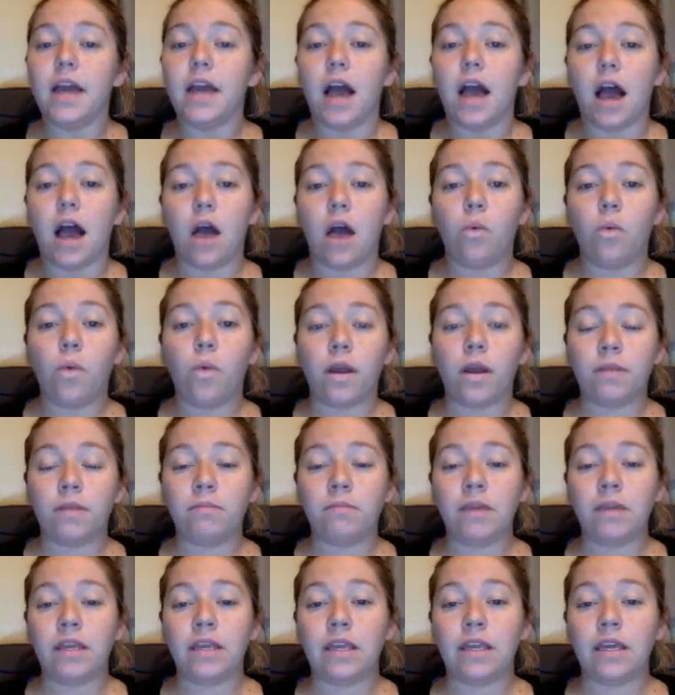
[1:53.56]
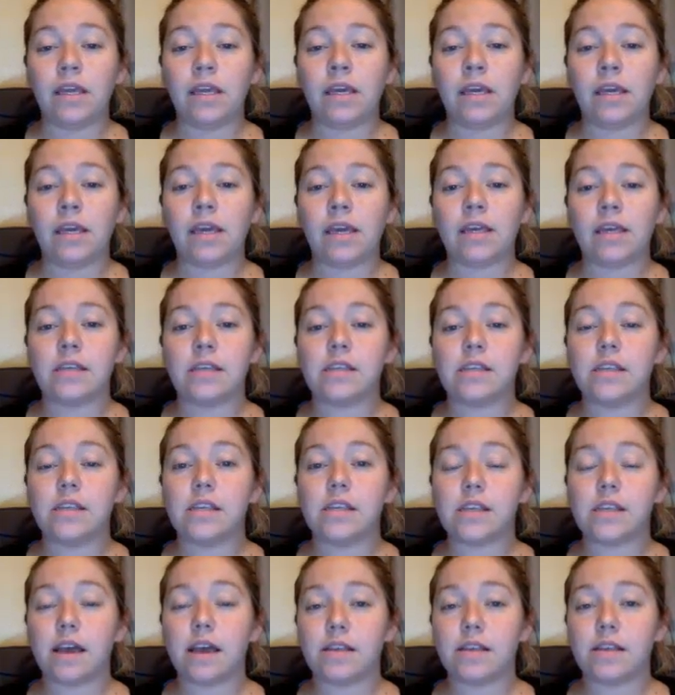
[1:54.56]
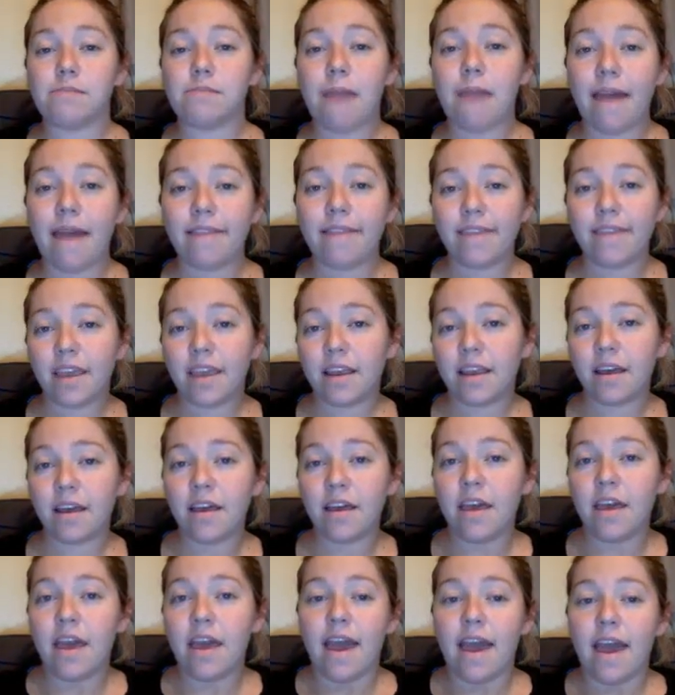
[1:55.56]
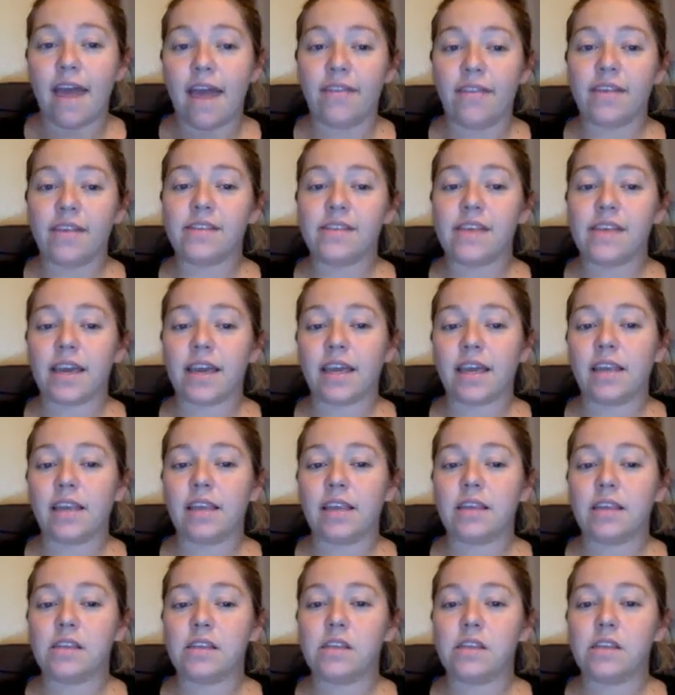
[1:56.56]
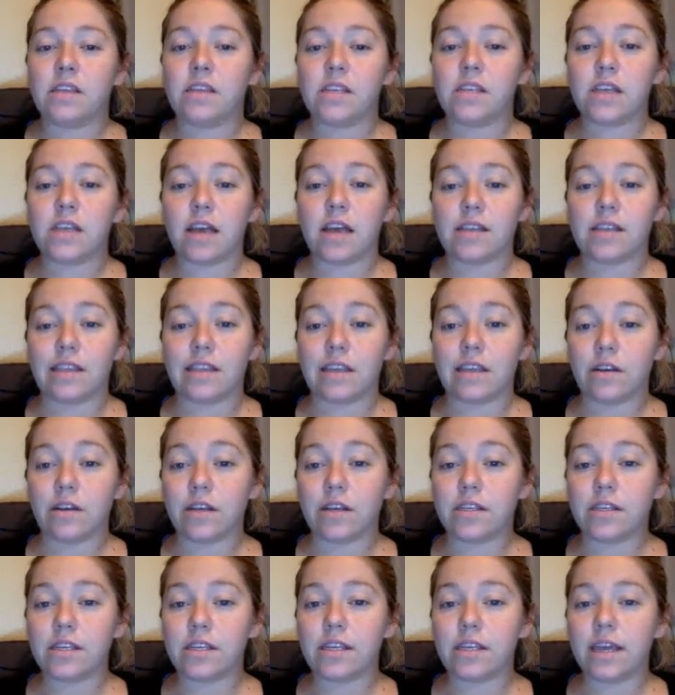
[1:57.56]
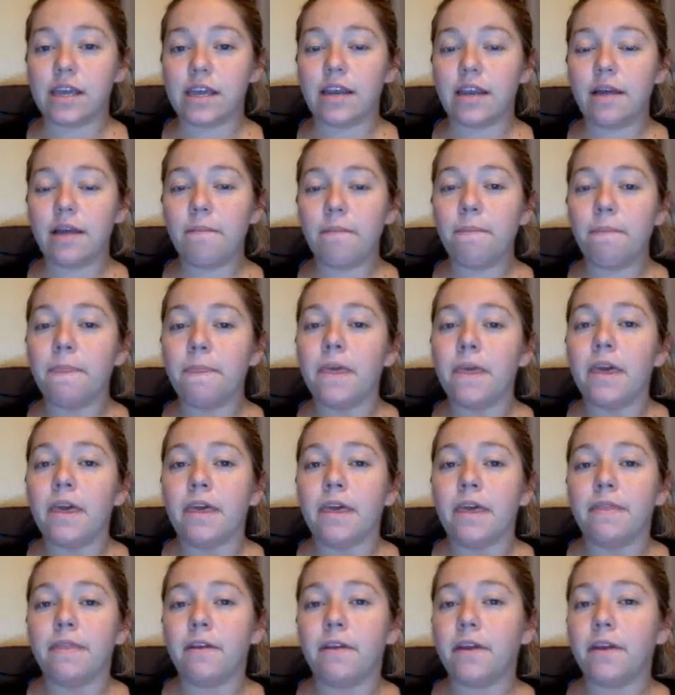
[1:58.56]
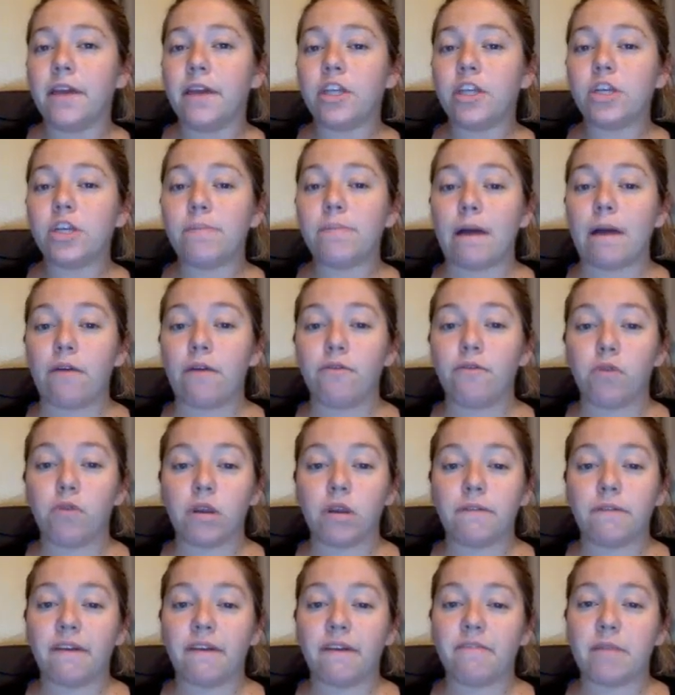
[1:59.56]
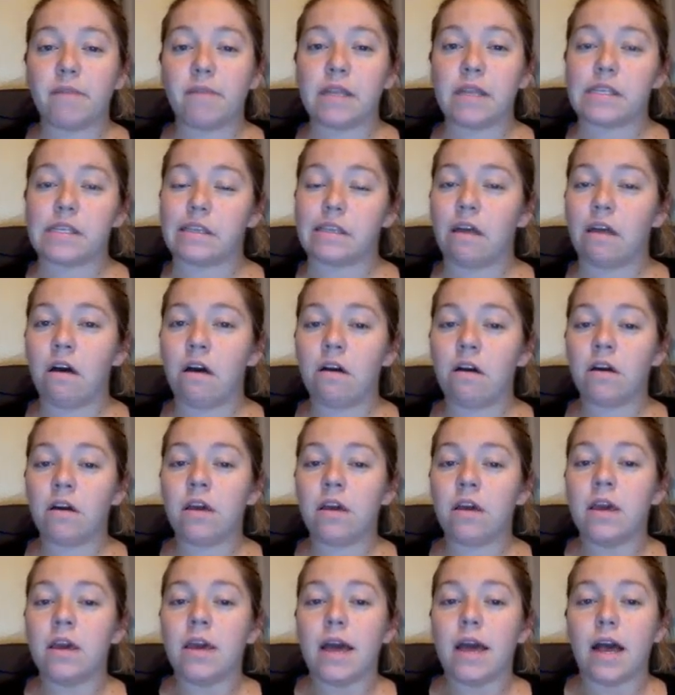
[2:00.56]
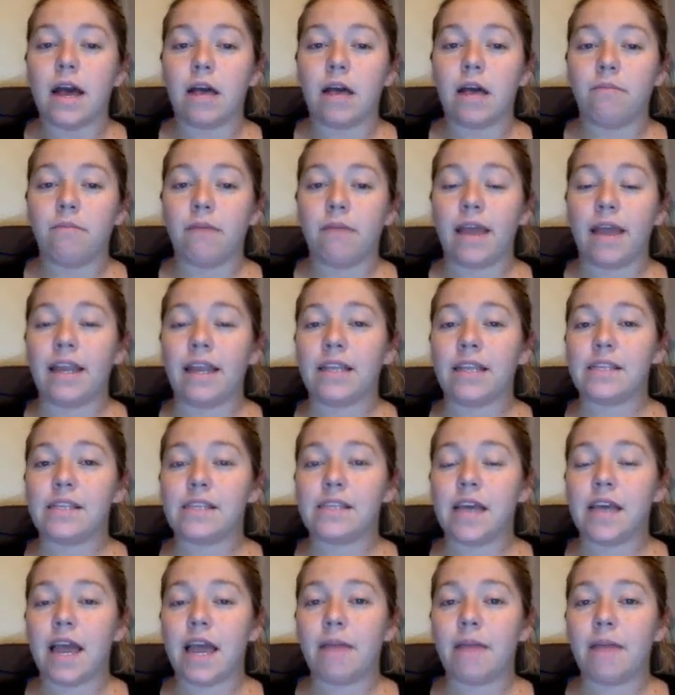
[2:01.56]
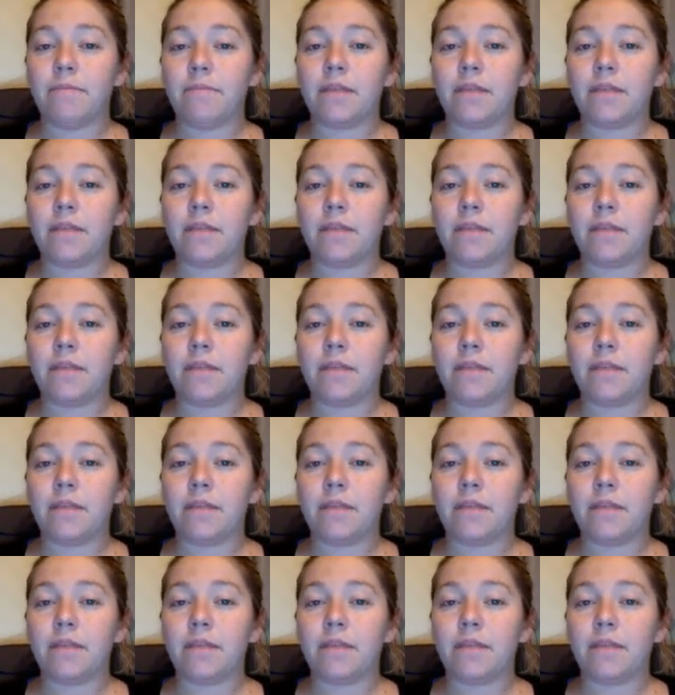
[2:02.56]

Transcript: One meeting is to discuss math data, and the second is to discuss literacy data. They're each about 45 minutes long, and it's time